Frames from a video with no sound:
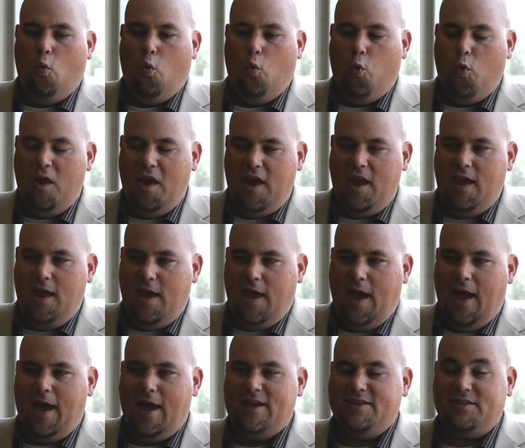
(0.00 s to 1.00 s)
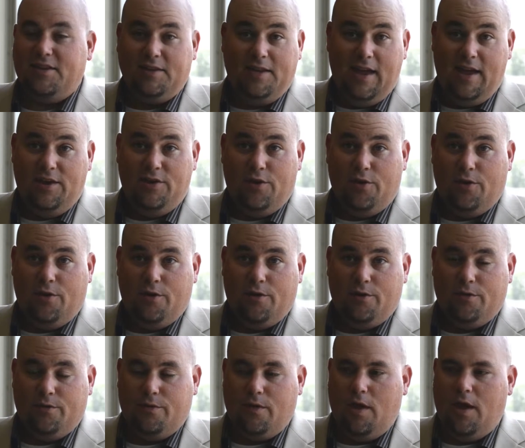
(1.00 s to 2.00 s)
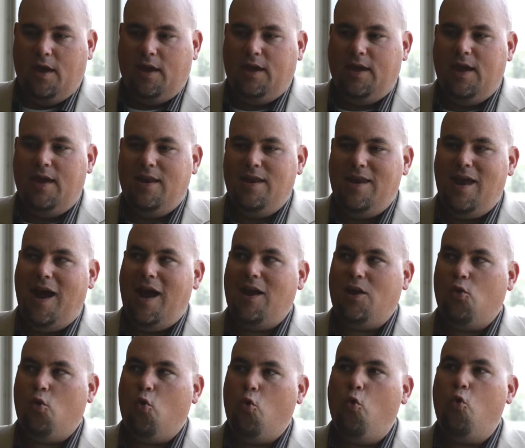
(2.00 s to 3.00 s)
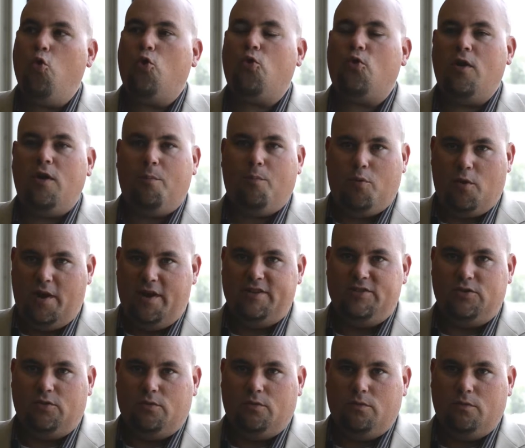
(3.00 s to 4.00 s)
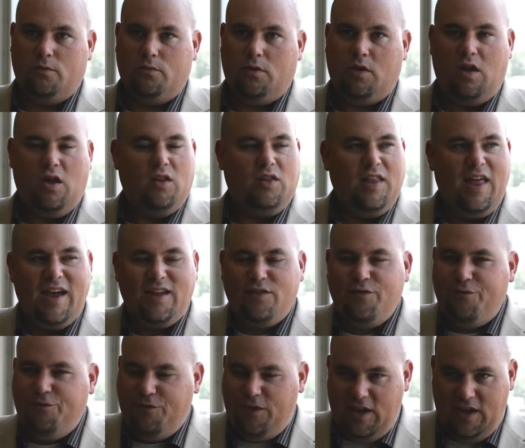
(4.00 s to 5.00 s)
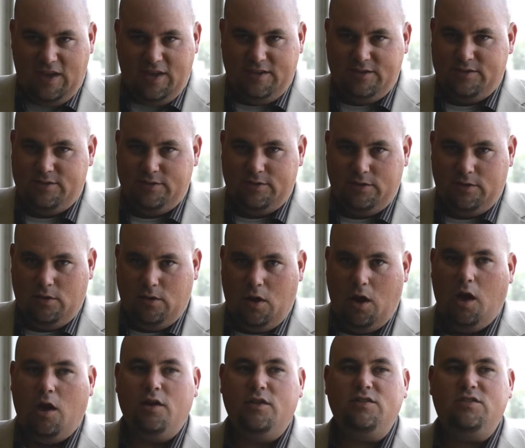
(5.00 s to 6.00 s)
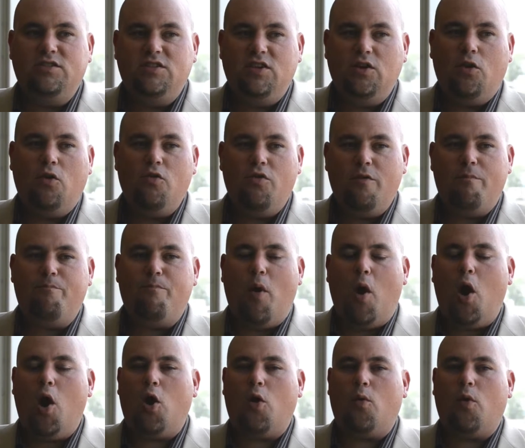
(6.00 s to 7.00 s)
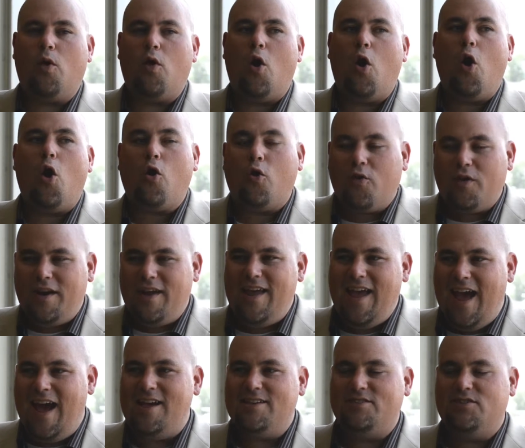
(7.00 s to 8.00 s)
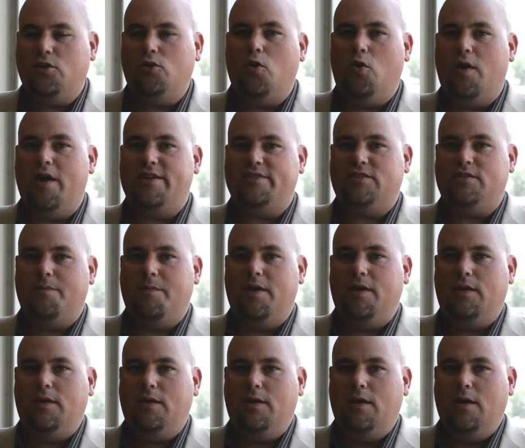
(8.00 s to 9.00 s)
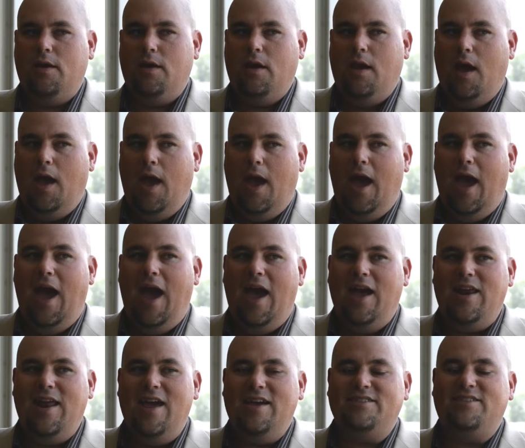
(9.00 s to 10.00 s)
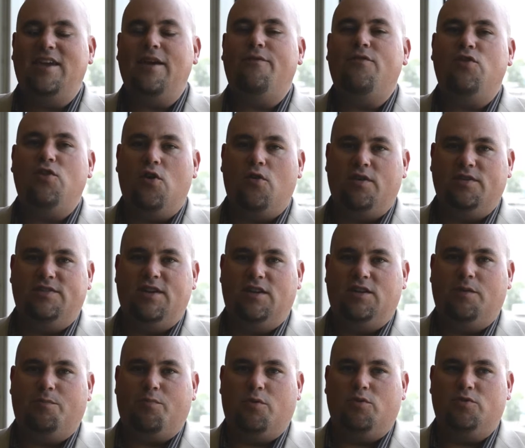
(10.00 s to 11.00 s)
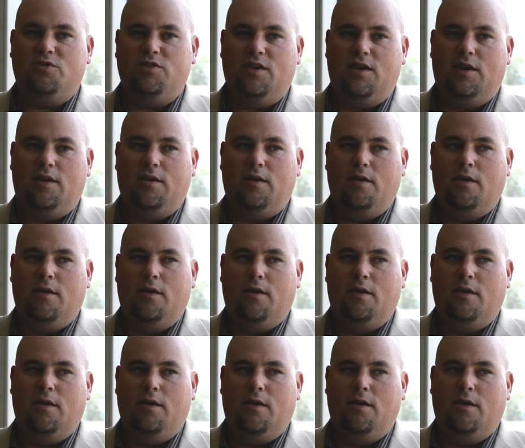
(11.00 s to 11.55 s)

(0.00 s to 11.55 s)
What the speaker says: we as a lender cannot order an appraisal, collect fees, until the borrower already has the loan estimate and has given their intent to proceed.